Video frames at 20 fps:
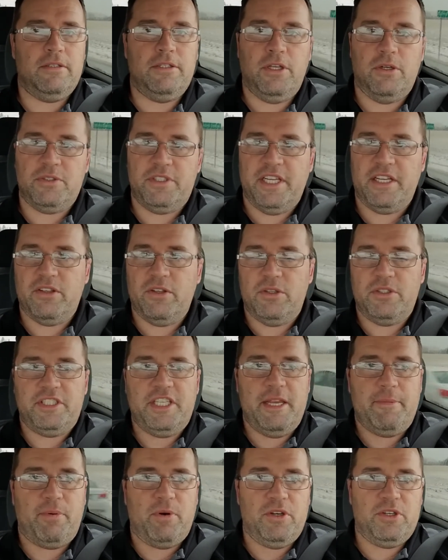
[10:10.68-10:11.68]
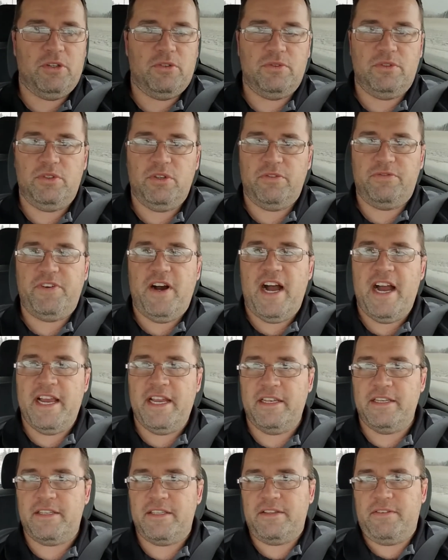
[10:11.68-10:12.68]
dig a little deeper and you'll
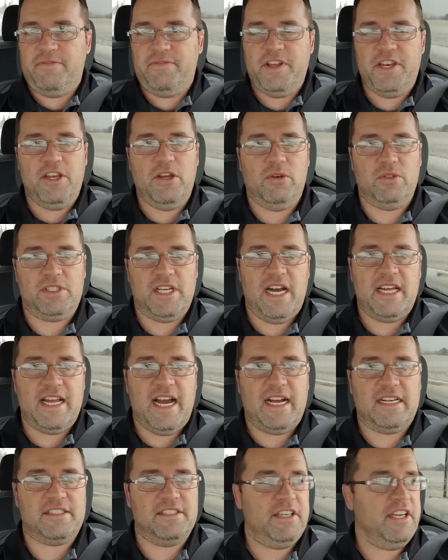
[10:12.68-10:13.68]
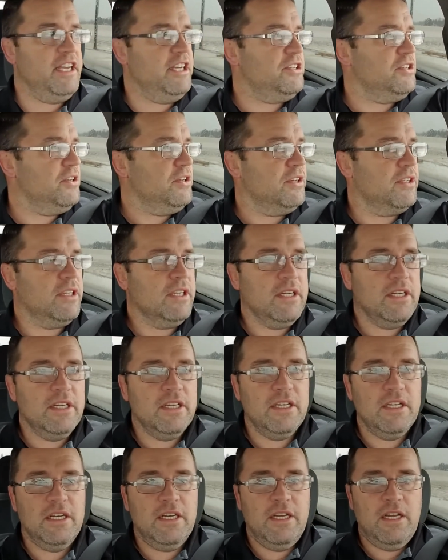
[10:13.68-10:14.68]
find videos on oxidation.
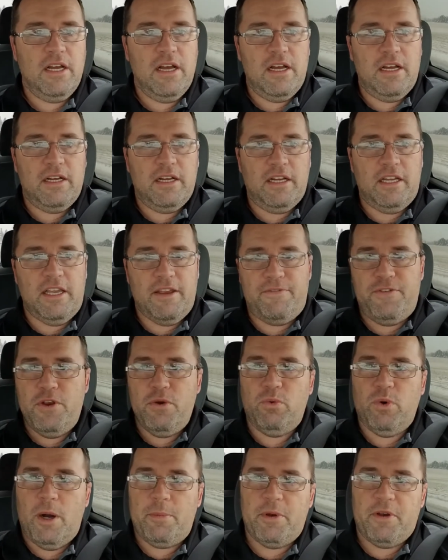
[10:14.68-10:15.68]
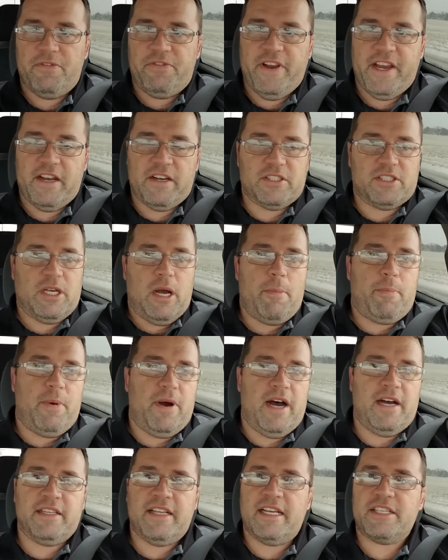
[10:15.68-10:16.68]
If you rub your fingers up
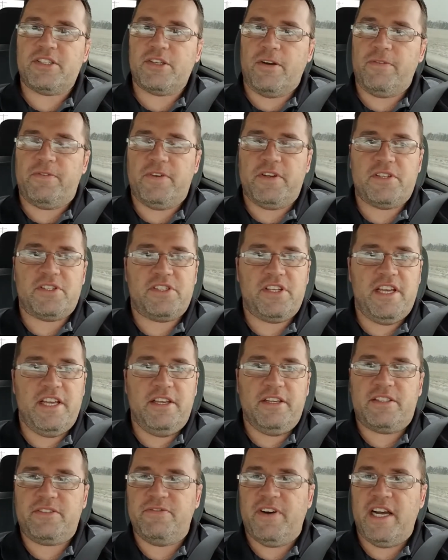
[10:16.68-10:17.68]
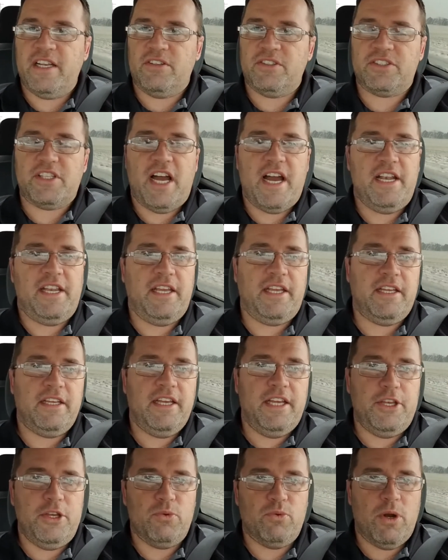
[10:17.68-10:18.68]
on that surface, say it's vinyl siding,
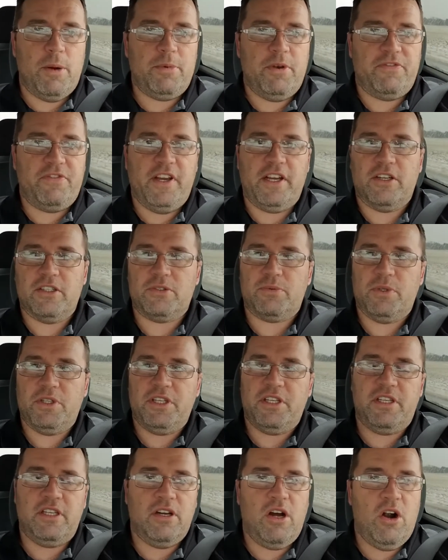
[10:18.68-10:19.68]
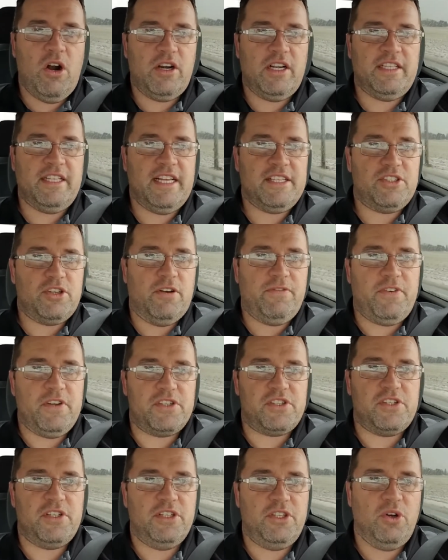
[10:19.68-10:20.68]
and you rub your fingers really hard on that
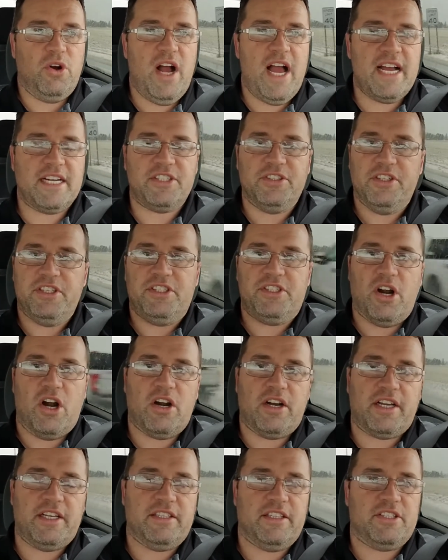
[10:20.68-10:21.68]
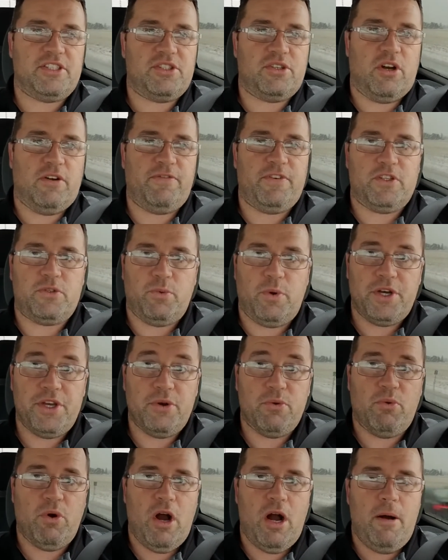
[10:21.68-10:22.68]
surface, you'll actually darken the surface where
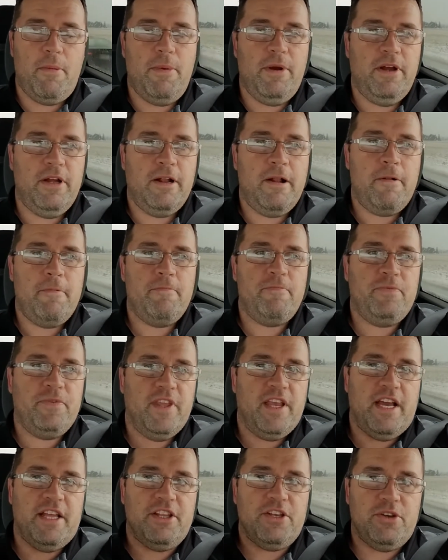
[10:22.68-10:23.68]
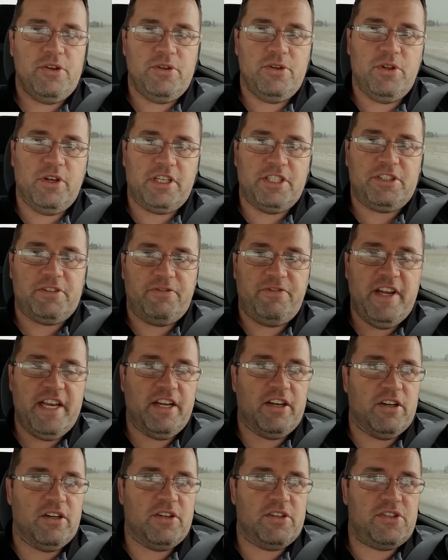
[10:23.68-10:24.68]
you rub, and then you look at your
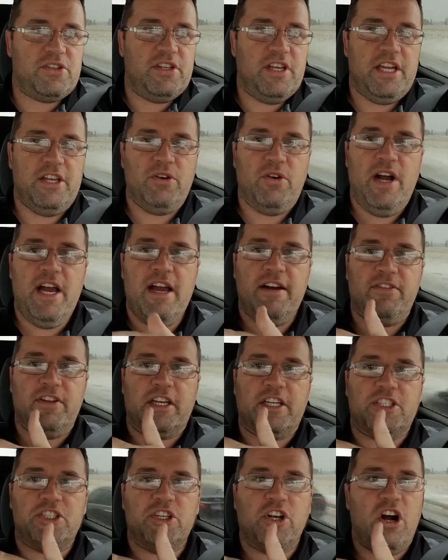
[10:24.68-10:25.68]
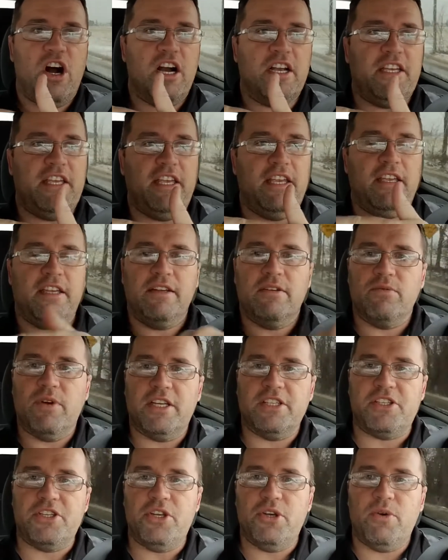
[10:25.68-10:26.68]
fingers and you'll have like a chalky
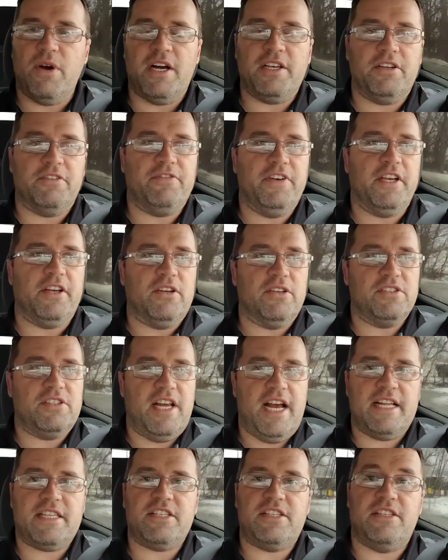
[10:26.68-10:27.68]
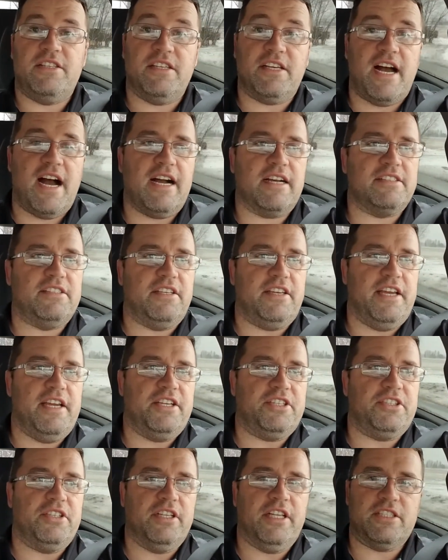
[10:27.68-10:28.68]
residue on your fingers. That's the
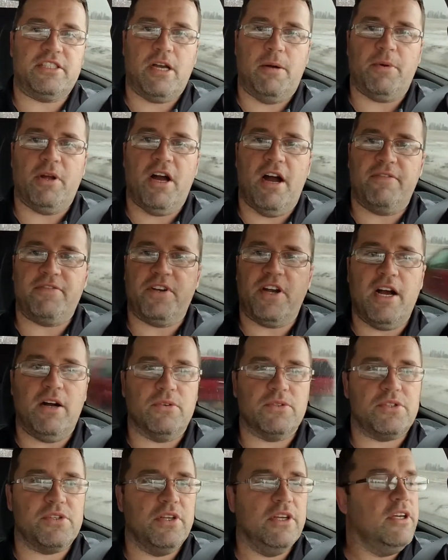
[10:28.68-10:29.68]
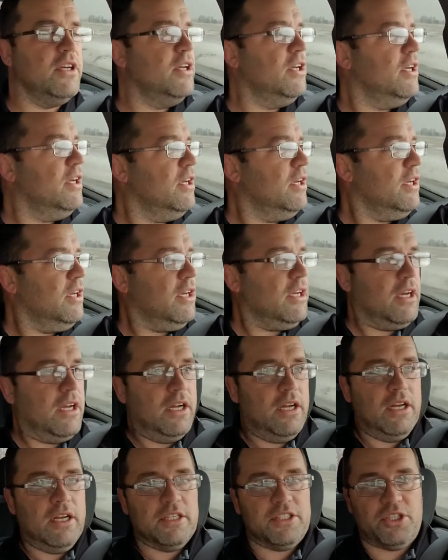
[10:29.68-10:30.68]
oxidation that's coming off your house.
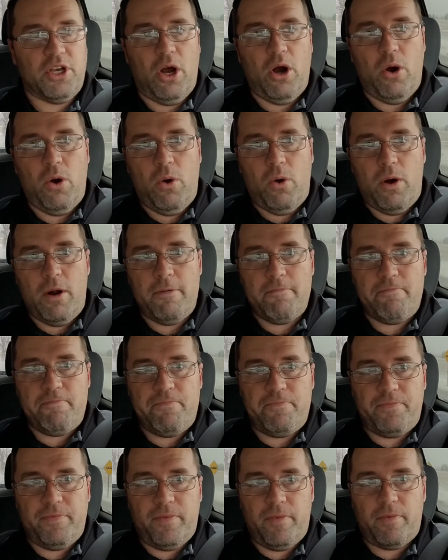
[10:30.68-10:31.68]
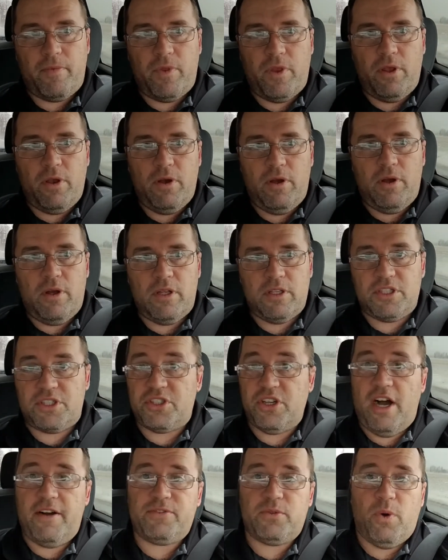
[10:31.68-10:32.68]
So the
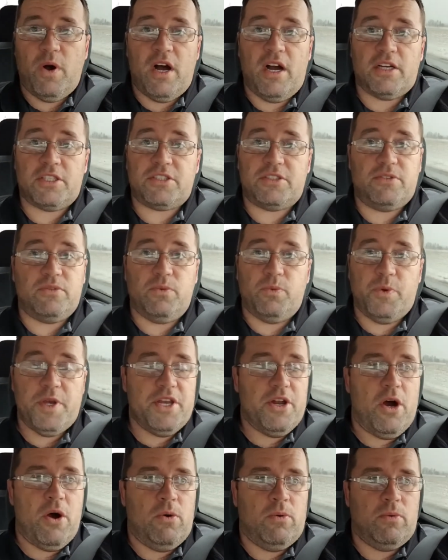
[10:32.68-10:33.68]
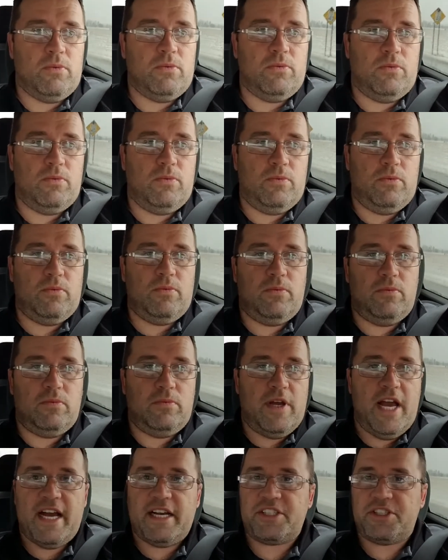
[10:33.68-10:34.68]
soft wash, we don't
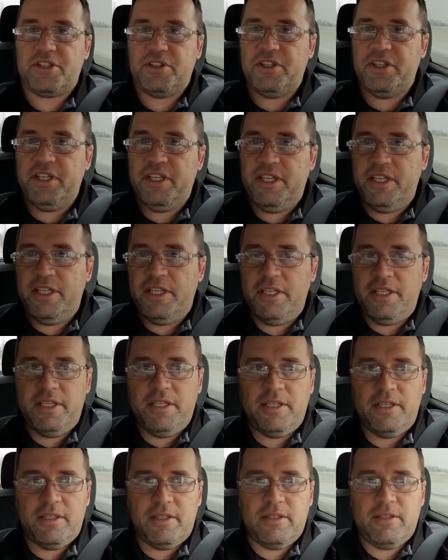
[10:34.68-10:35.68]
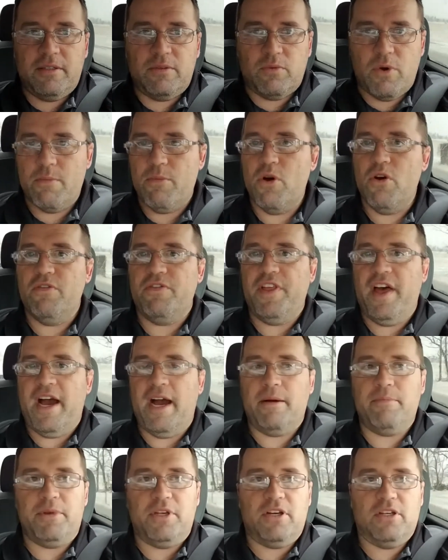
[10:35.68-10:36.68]
actually remove
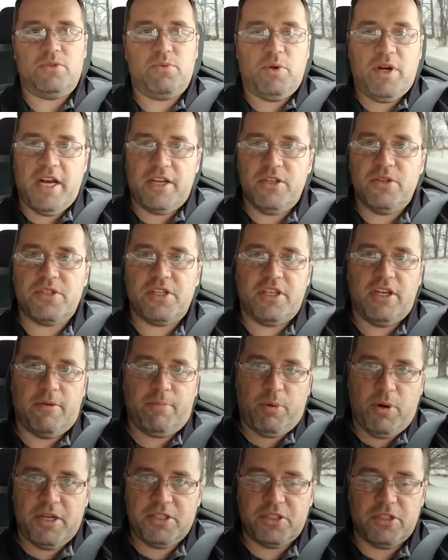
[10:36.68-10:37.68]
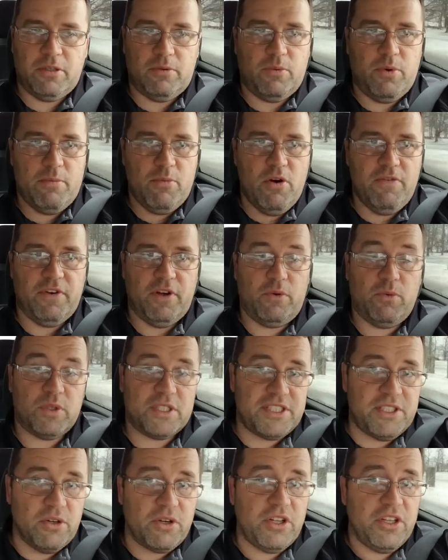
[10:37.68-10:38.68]
that because we're not using enough pressure to remove it. We're
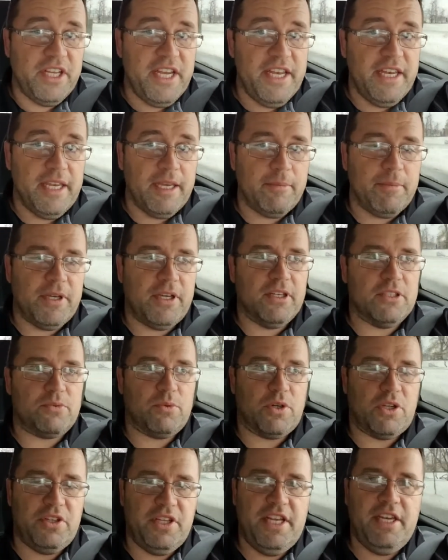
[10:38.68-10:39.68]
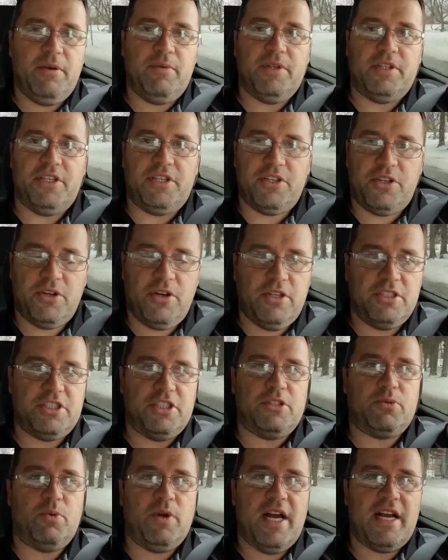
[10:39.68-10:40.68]
still cleaning because we're cleaning with the
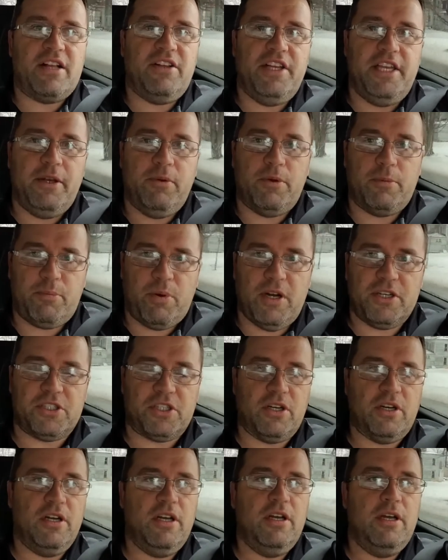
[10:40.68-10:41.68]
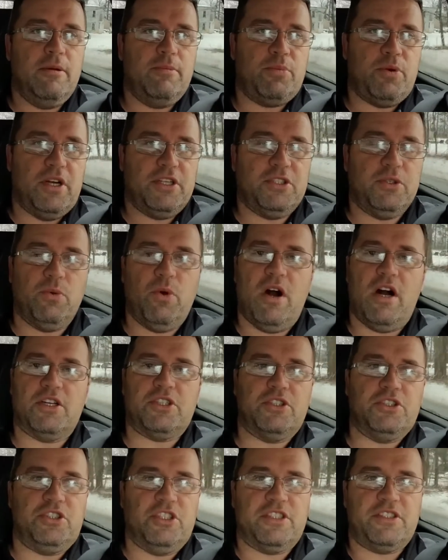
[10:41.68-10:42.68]
detergents. We're not cleaning with pressure. Pressure
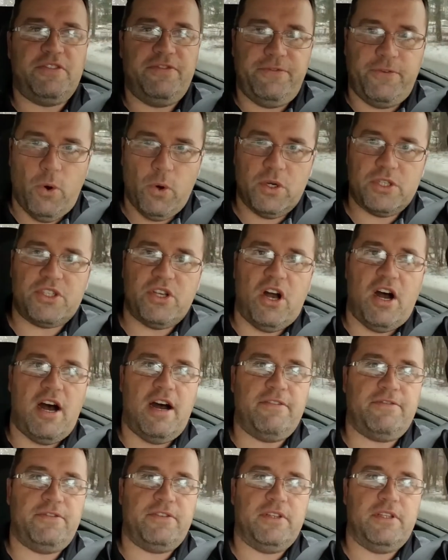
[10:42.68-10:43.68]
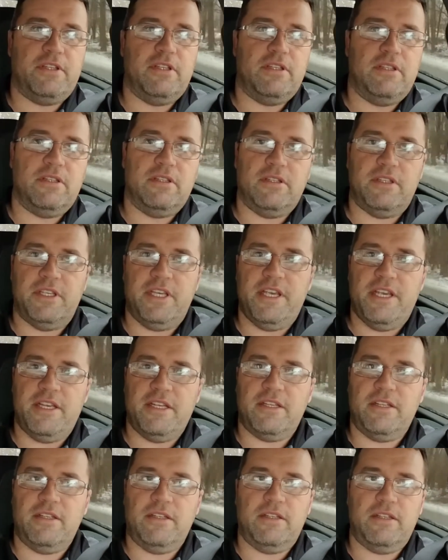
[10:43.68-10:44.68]
wash will just force off the
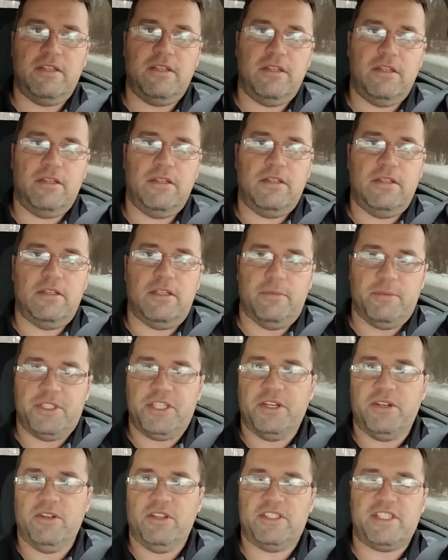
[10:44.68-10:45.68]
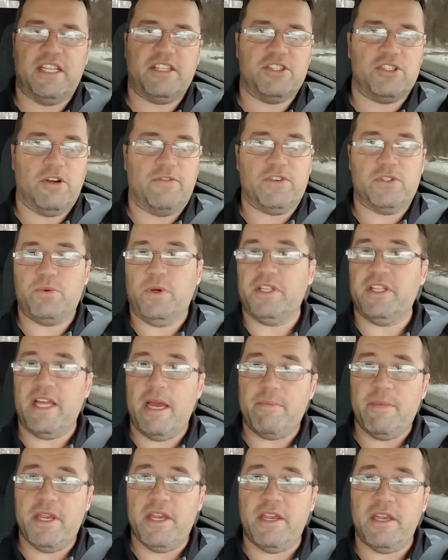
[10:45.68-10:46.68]
material that's on the surface, whether
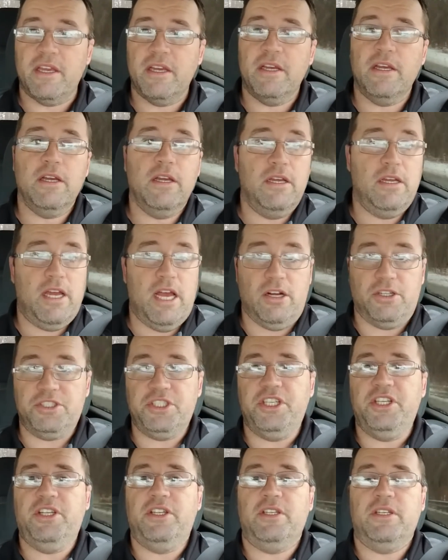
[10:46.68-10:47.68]
that be algae,